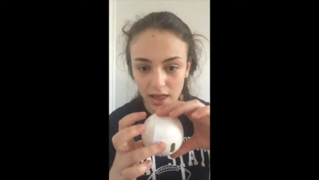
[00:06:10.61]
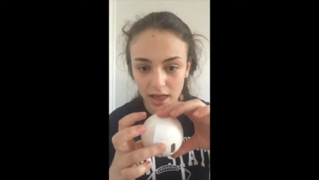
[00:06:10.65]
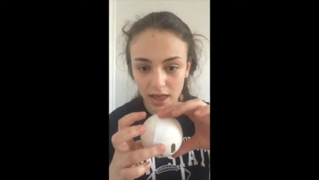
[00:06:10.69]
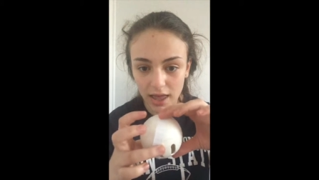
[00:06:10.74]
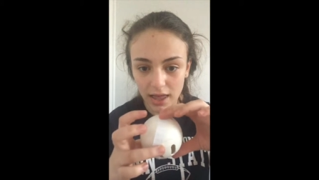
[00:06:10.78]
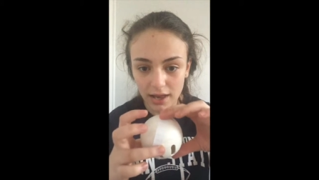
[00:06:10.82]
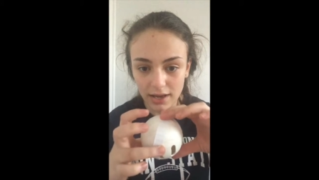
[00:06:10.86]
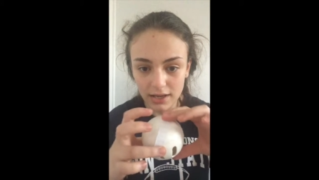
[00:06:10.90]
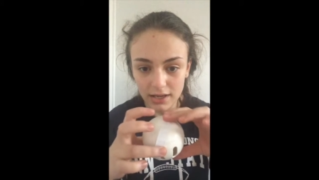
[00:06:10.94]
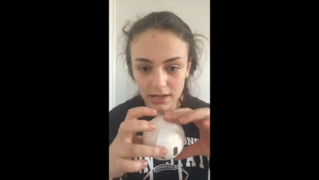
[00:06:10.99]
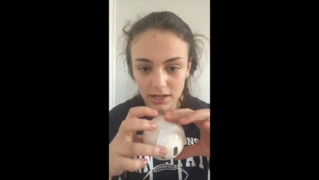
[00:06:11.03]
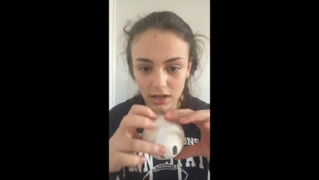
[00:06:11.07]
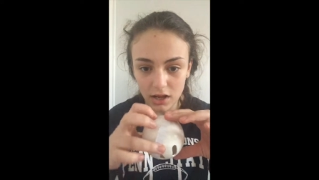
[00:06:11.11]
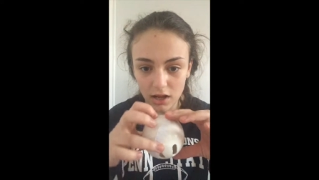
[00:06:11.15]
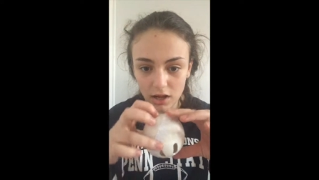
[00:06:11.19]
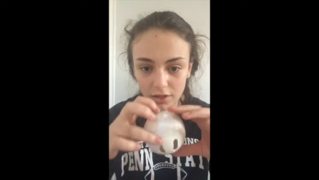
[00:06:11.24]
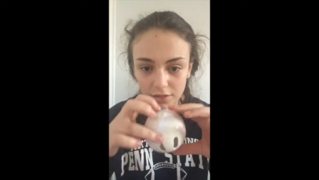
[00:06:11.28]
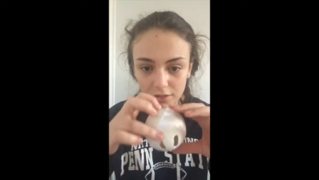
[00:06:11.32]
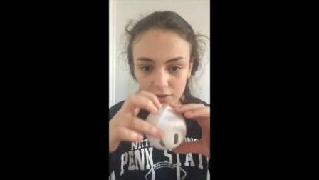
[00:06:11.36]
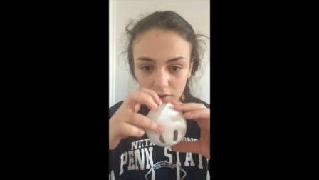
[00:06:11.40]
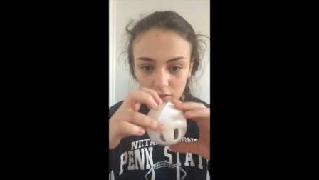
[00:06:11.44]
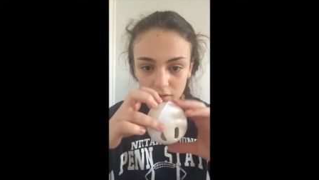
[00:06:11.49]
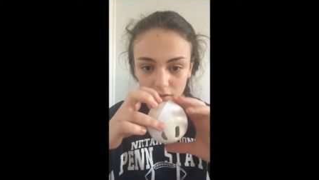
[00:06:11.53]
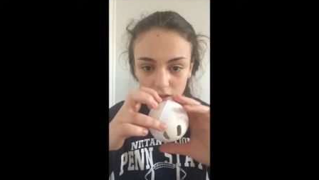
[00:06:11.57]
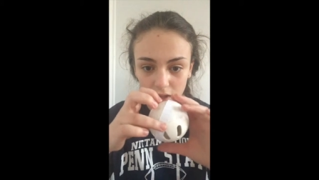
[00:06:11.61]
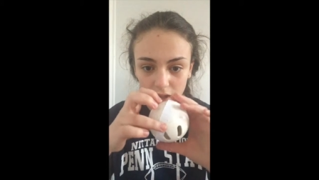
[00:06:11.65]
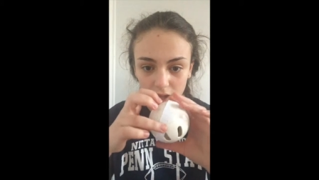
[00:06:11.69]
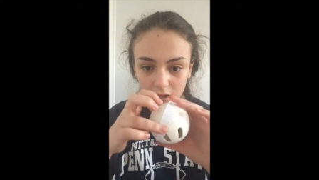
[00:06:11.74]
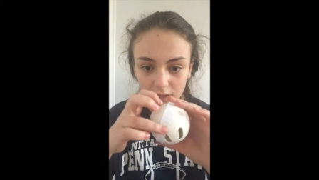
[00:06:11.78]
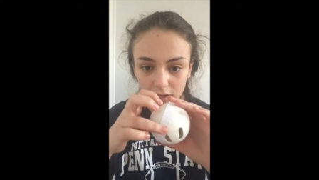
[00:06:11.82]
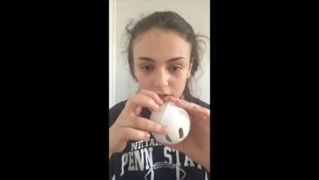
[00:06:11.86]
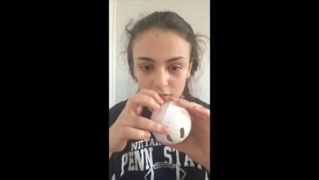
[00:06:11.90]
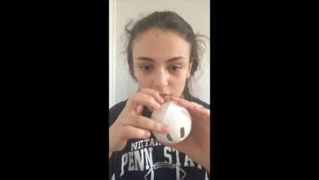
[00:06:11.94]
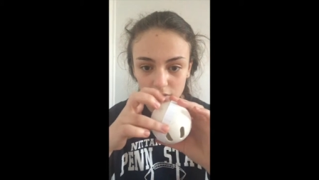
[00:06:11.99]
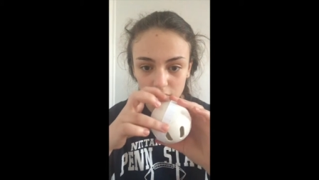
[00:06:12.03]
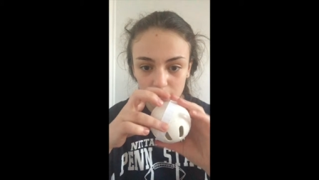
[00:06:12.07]
Any other
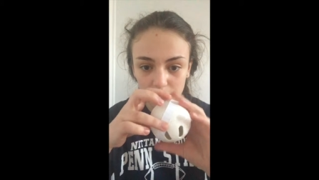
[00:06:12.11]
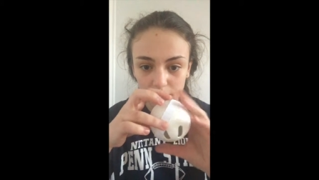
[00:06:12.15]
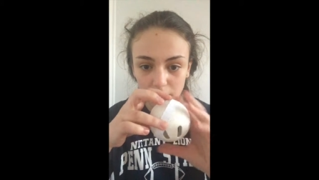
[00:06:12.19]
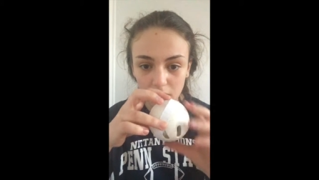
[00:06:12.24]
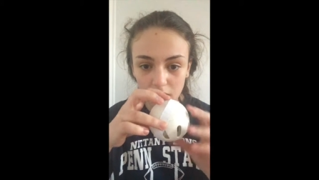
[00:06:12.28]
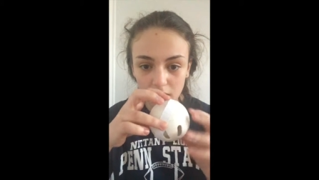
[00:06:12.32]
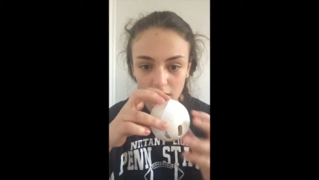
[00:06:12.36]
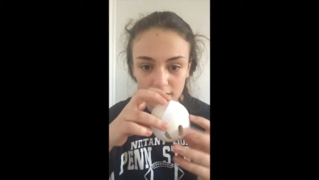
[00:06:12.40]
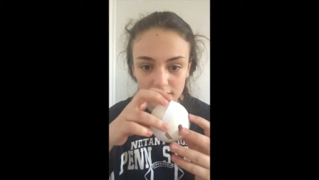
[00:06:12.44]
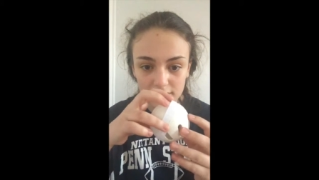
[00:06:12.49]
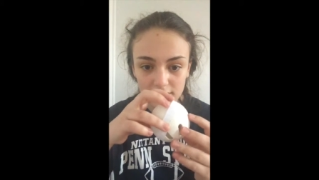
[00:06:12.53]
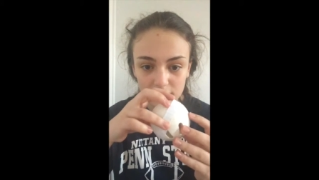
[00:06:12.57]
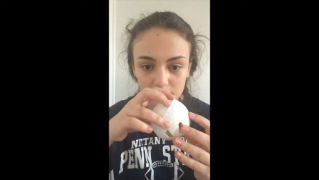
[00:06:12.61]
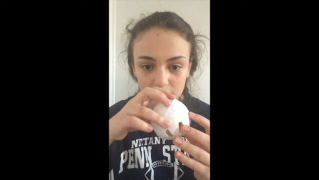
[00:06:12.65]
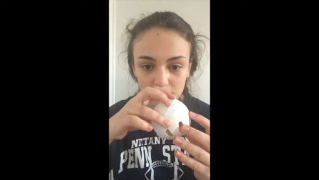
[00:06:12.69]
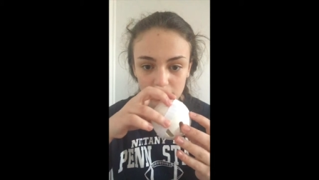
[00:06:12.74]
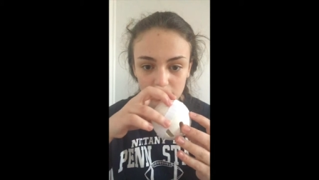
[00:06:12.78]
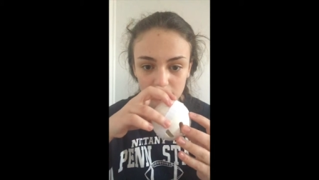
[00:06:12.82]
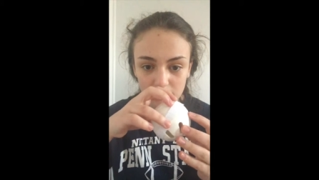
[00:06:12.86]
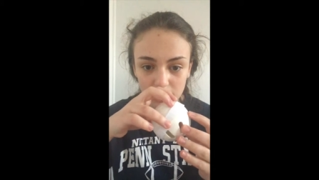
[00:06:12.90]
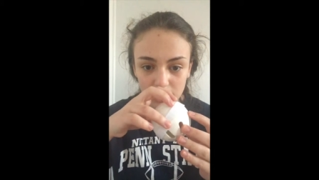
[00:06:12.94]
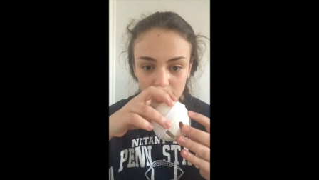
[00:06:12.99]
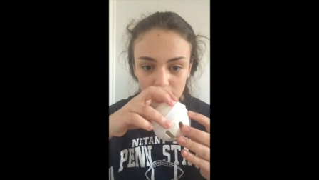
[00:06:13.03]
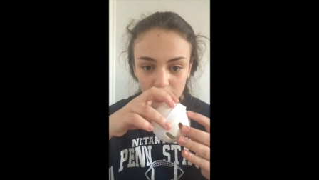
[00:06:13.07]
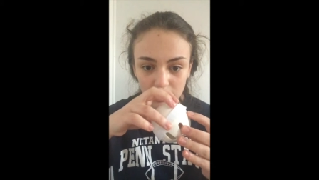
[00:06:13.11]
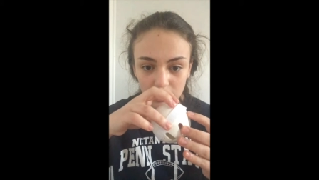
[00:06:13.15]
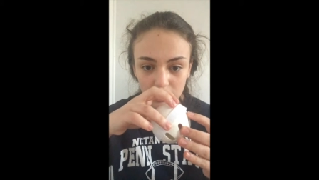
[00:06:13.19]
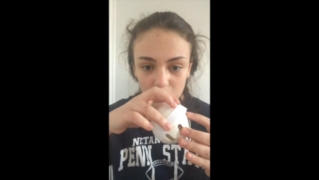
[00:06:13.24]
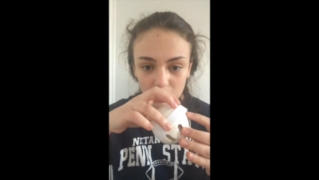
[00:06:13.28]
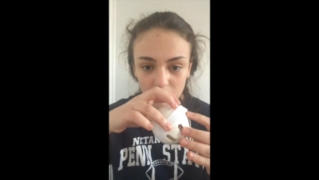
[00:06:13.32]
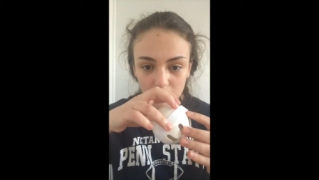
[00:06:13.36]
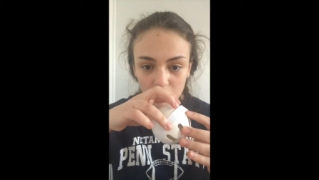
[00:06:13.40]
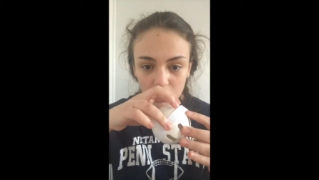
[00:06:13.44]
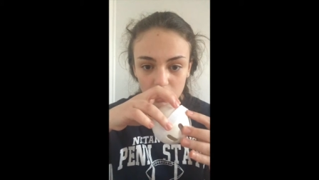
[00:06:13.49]
line you could possibly make